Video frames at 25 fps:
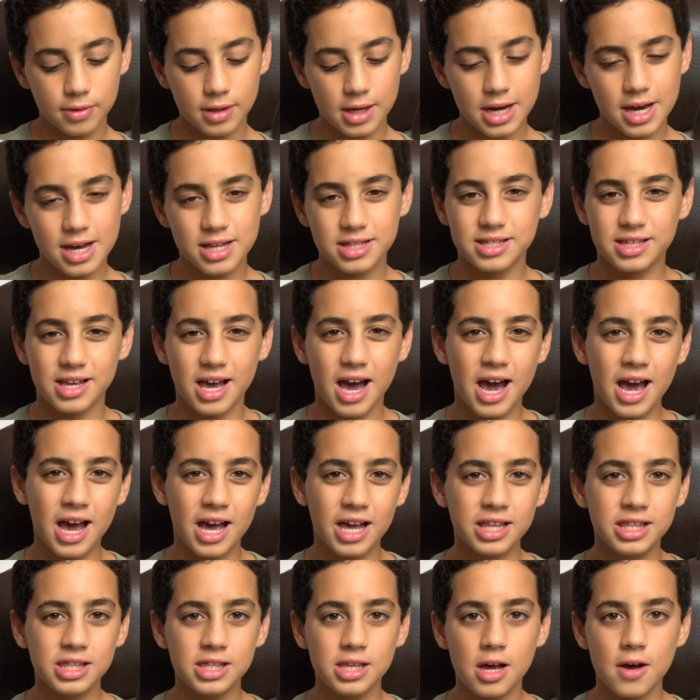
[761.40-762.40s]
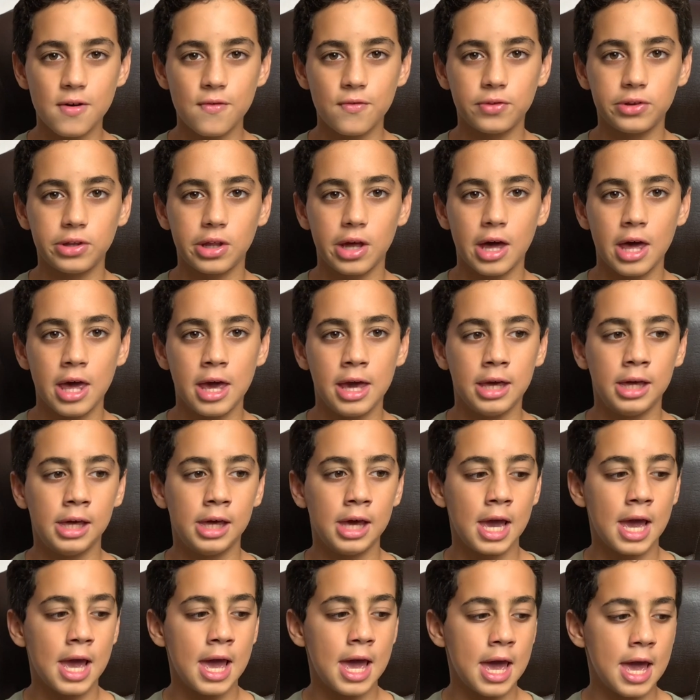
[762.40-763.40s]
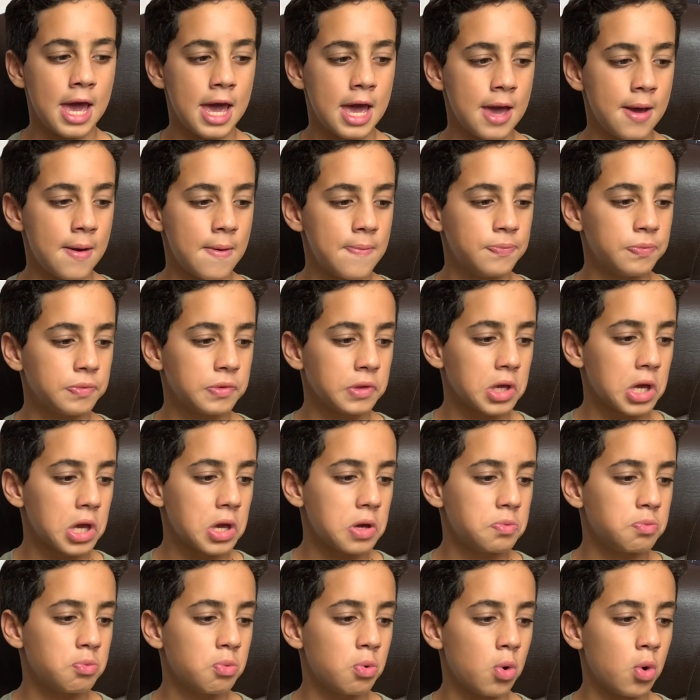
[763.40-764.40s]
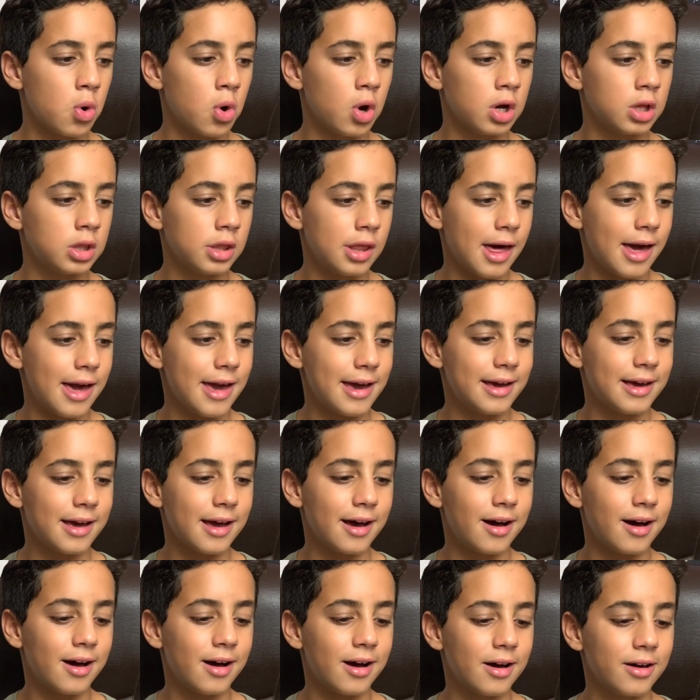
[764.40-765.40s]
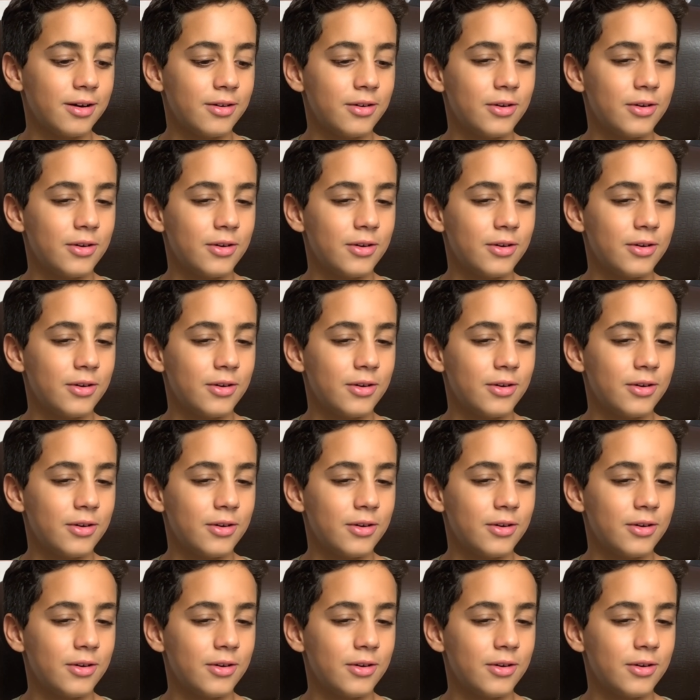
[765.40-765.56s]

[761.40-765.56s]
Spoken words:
It's kind of like more like a